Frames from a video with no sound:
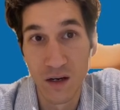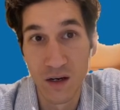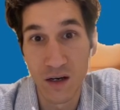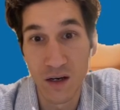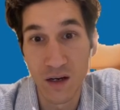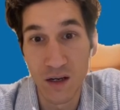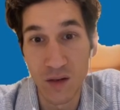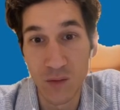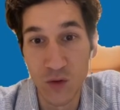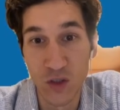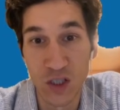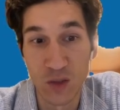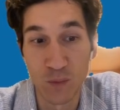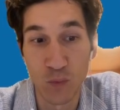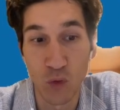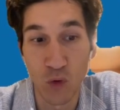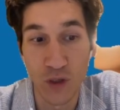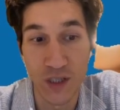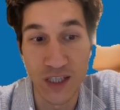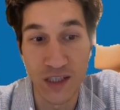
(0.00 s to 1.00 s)
It's
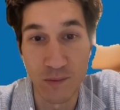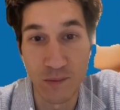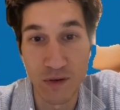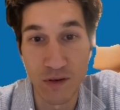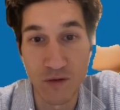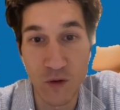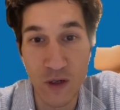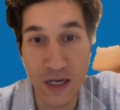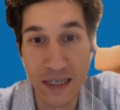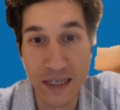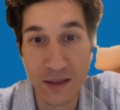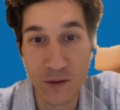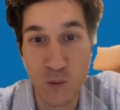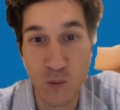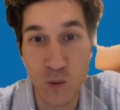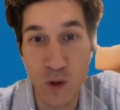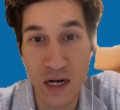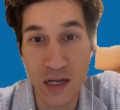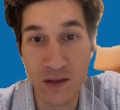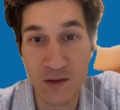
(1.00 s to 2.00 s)
possible, right?
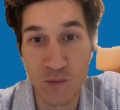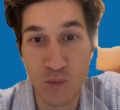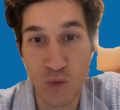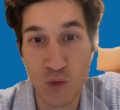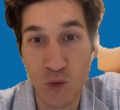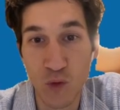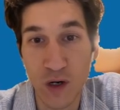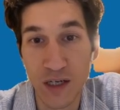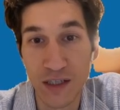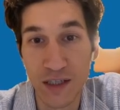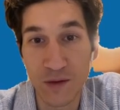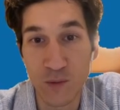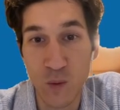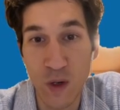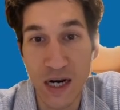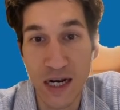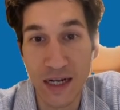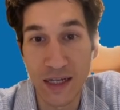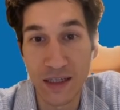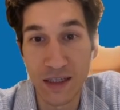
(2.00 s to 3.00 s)

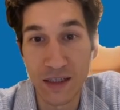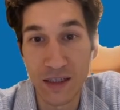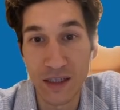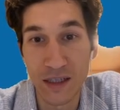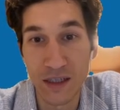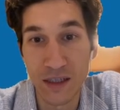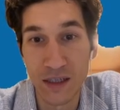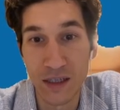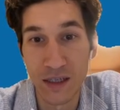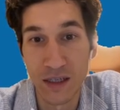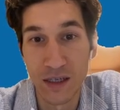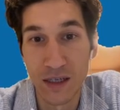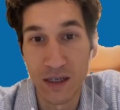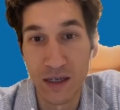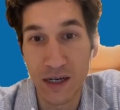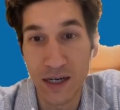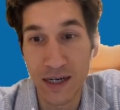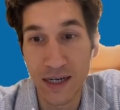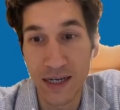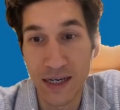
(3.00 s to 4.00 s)
1.1
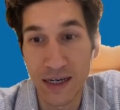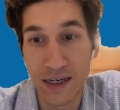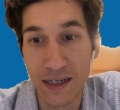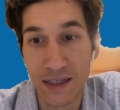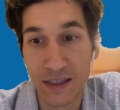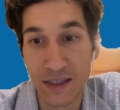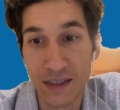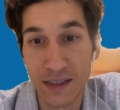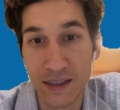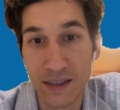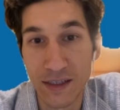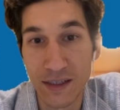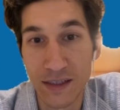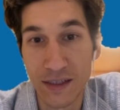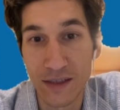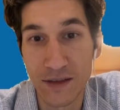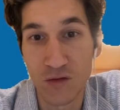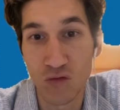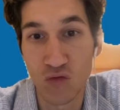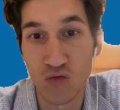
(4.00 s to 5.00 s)
connect
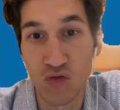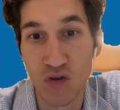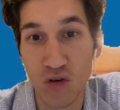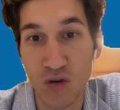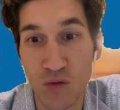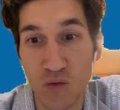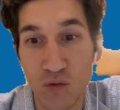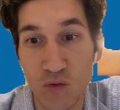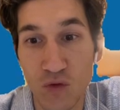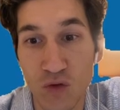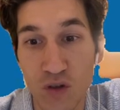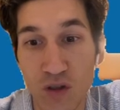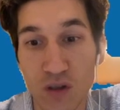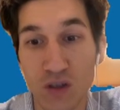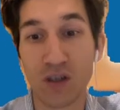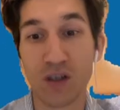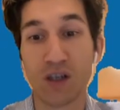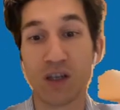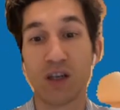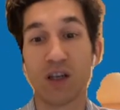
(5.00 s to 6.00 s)
two
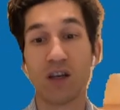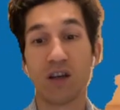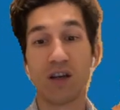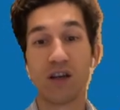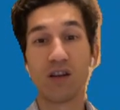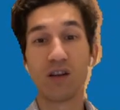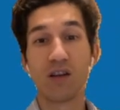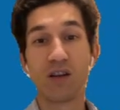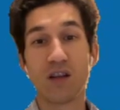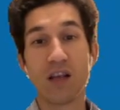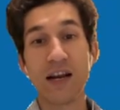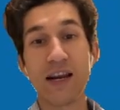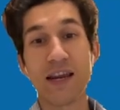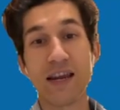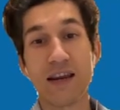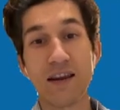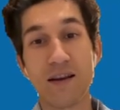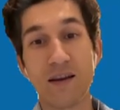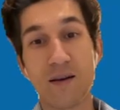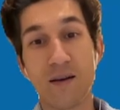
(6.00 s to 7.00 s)
roads.
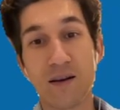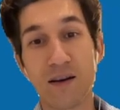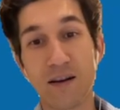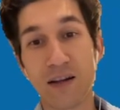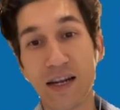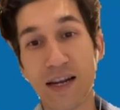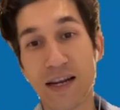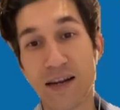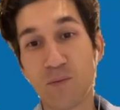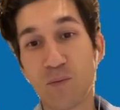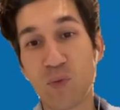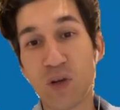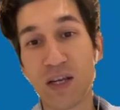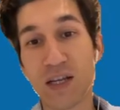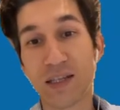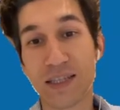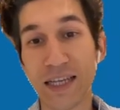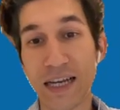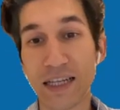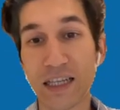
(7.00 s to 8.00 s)
Three then
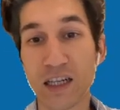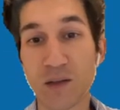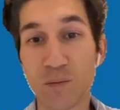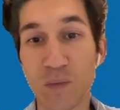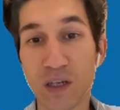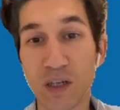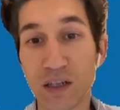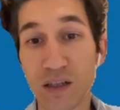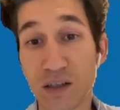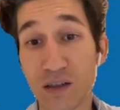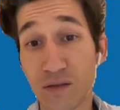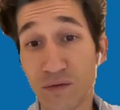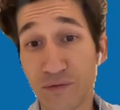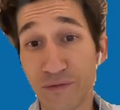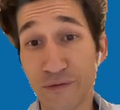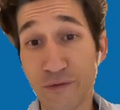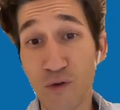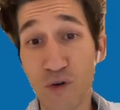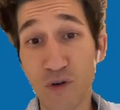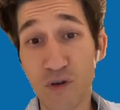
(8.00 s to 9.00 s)
build settlement
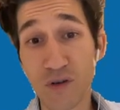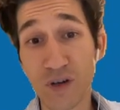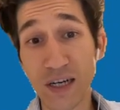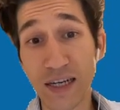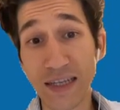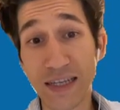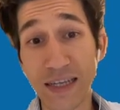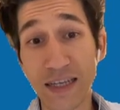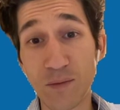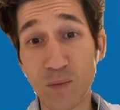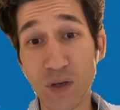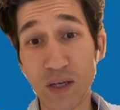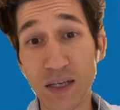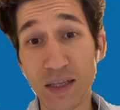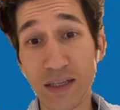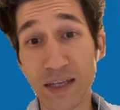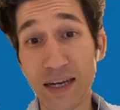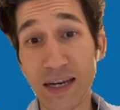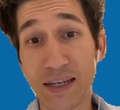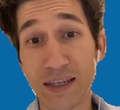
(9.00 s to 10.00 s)
4, and then
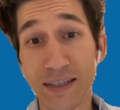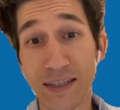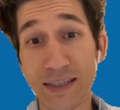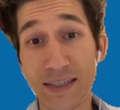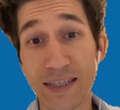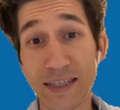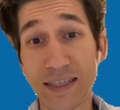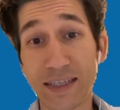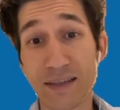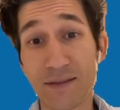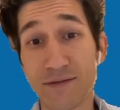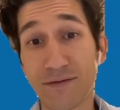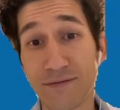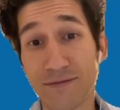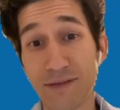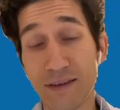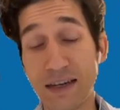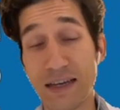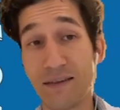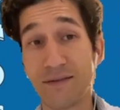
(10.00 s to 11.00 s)
build another city
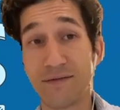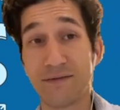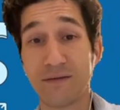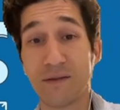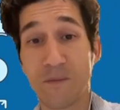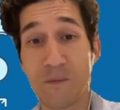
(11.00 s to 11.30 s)
5.